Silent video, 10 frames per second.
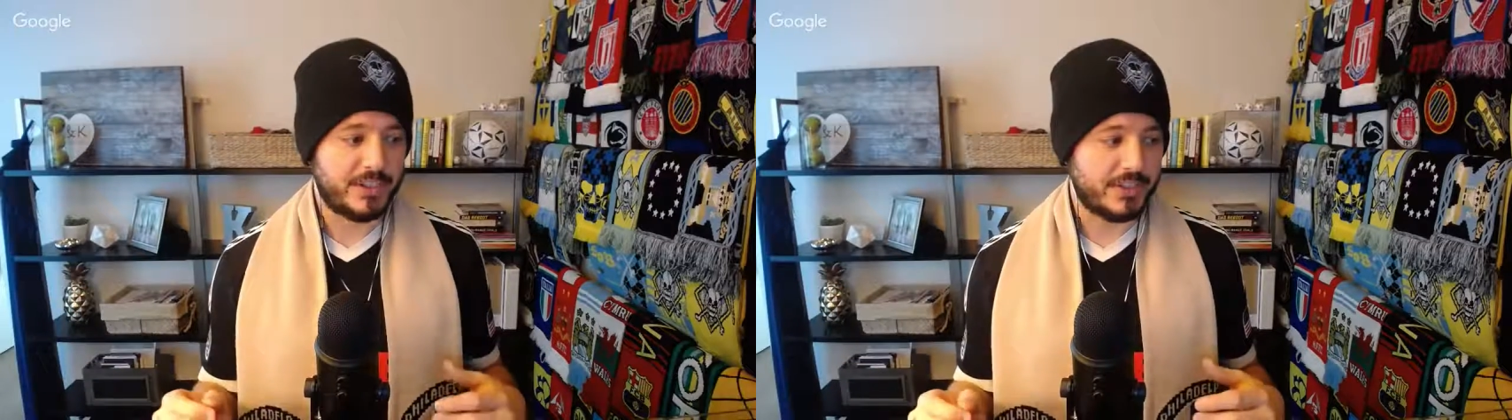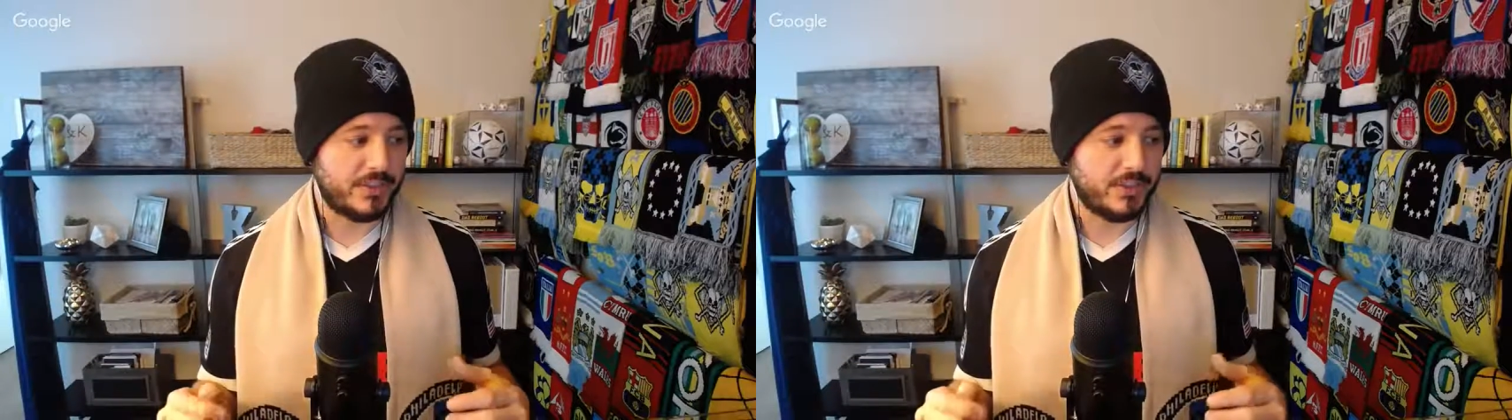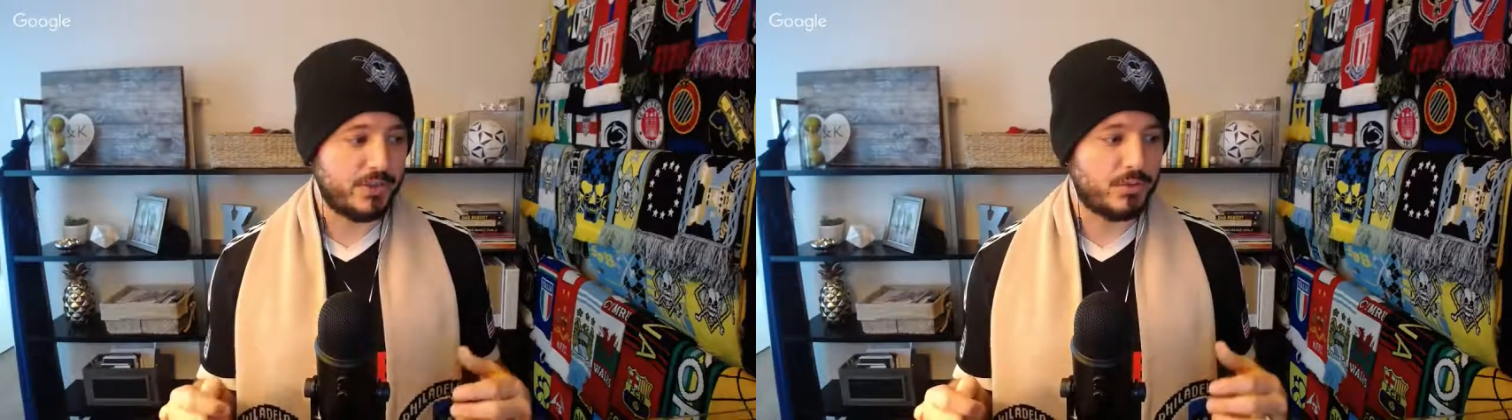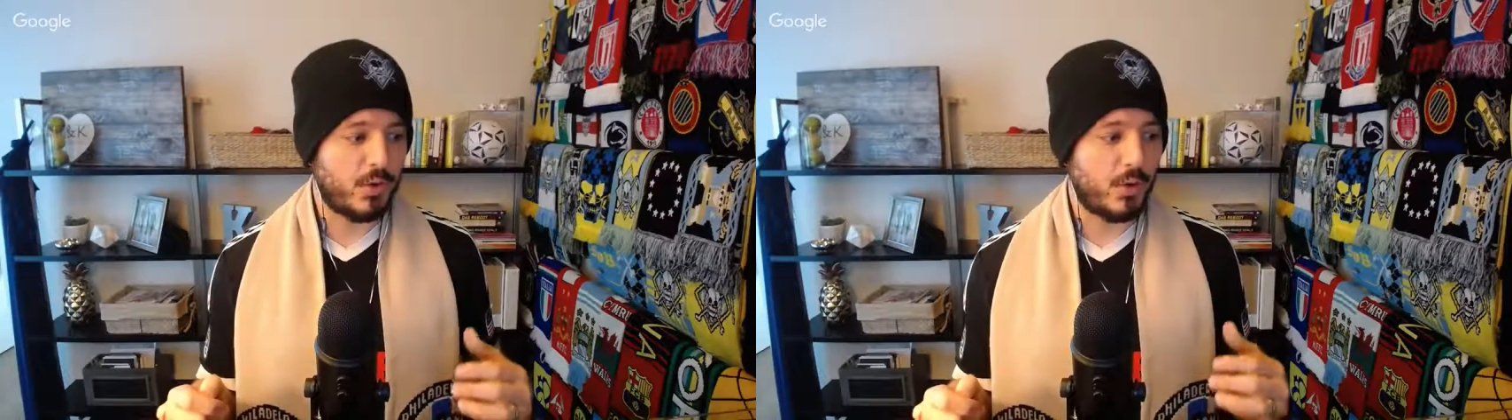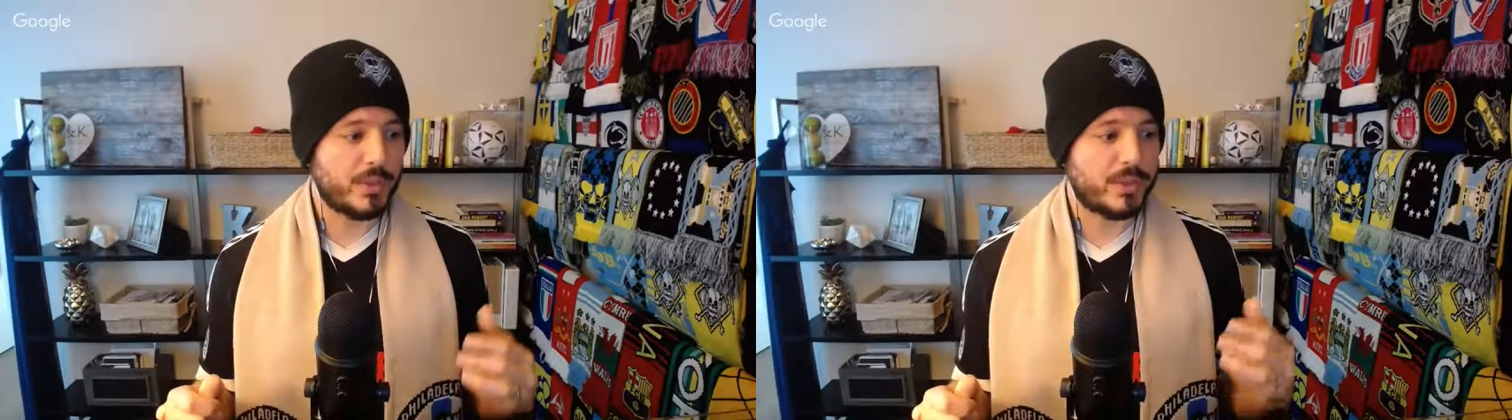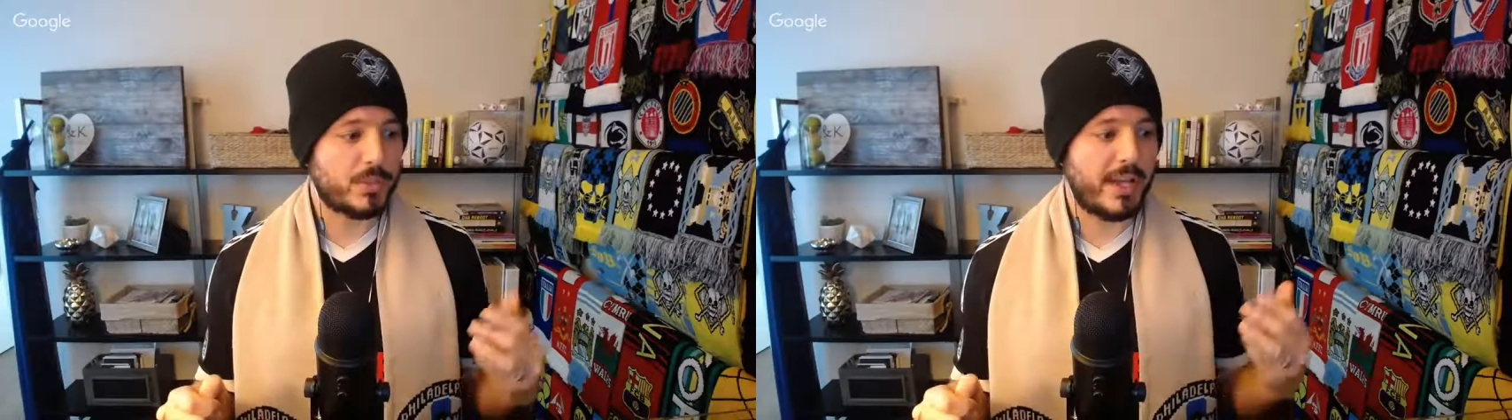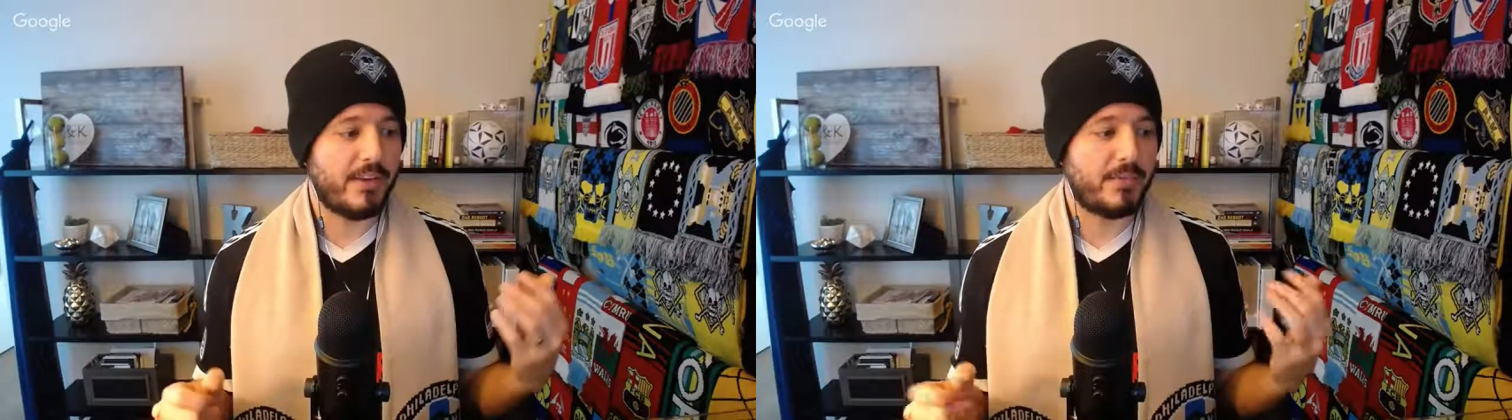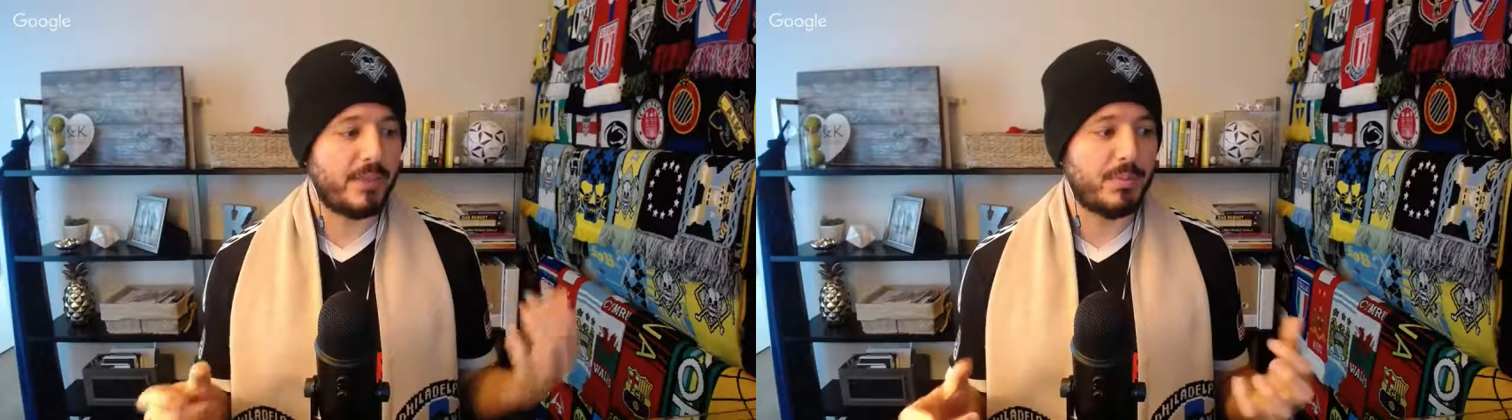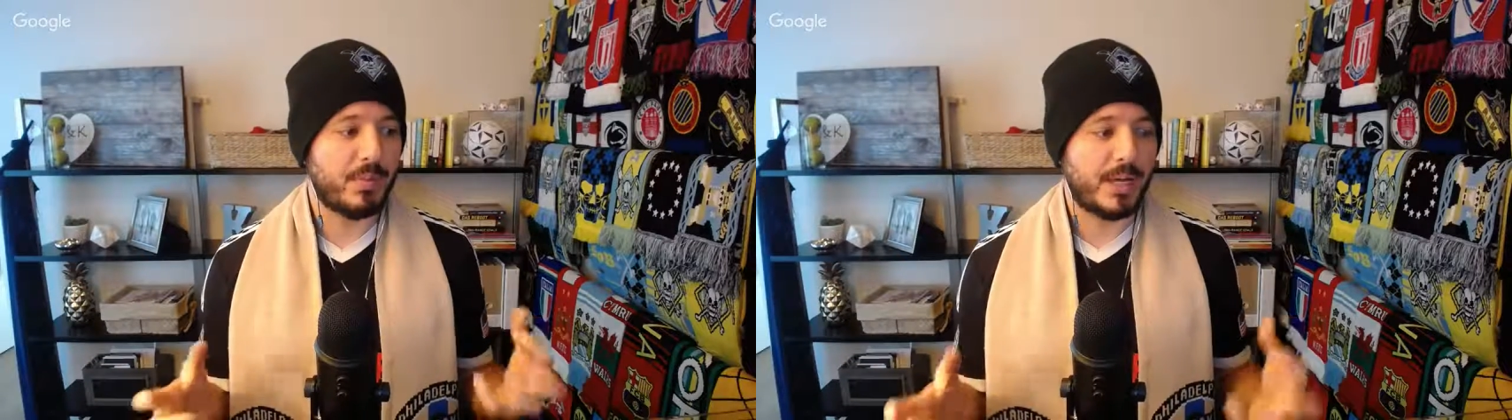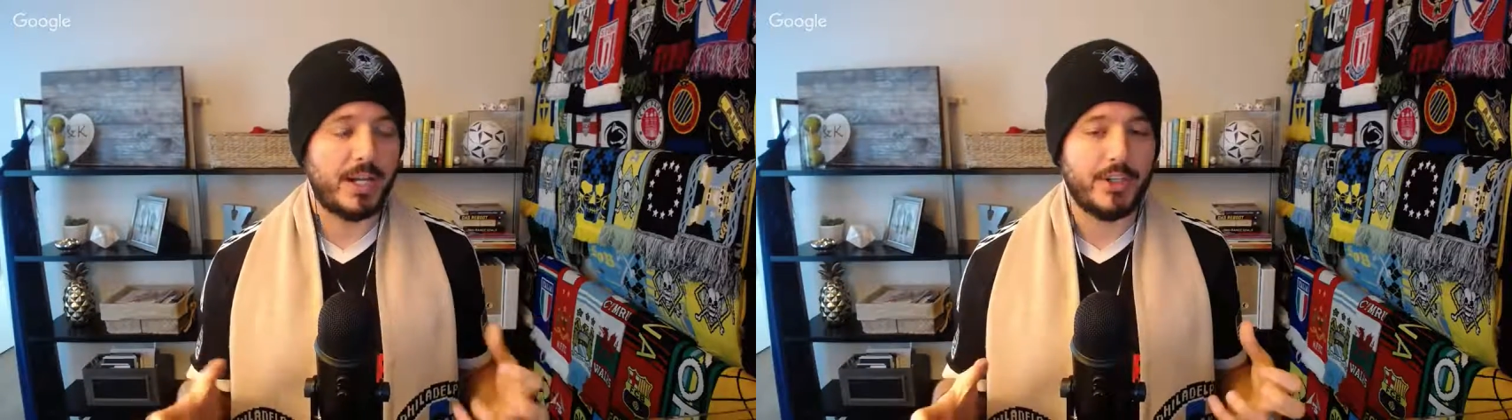it's you always want to have people
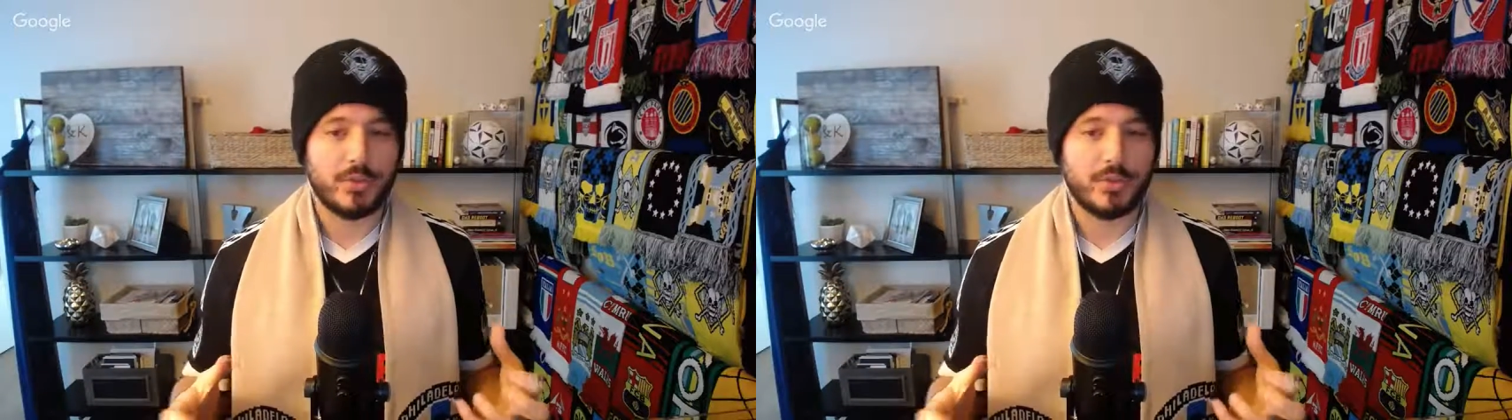behind you